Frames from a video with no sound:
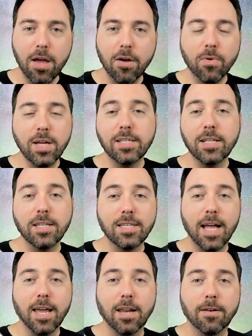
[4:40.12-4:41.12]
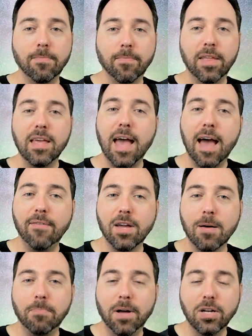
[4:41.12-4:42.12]
Reason the second, having
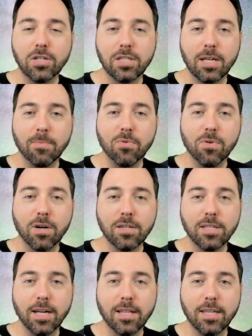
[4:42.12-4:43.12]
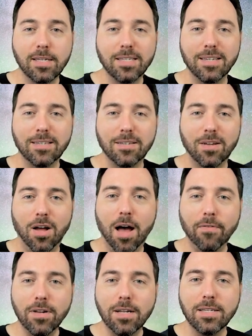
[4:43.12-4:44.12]
a bunch of subqueries like this is
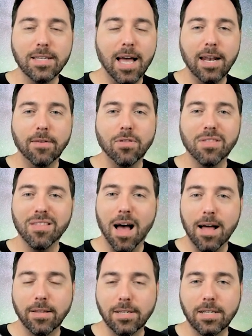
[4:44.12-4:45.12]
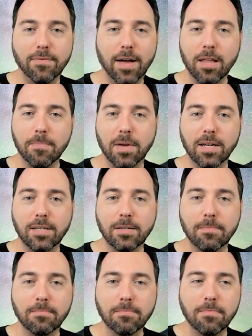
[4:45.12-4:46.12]
often a sign of thoughtless development.
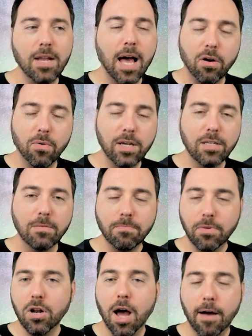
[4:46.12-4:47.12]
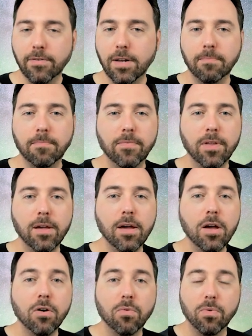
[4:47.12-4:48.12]
Not always, but often.
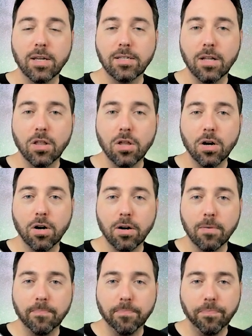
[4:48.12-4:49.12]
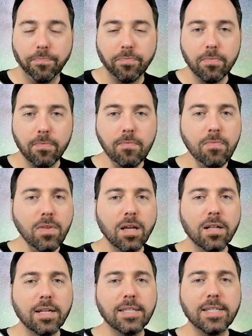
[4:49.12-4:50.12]
Reason the third.
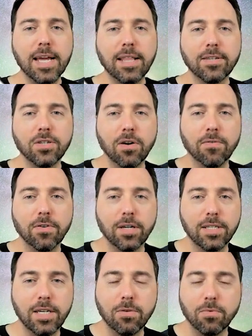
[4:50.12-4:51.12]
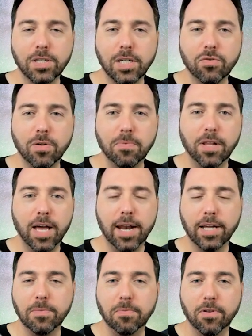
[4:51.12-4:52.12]
Let's take this over into SQL Sentry Plan
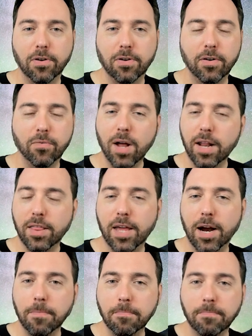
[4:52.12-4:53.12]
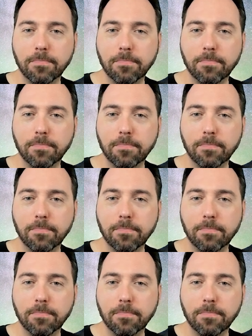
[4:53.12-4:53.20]
Explorer and run it there.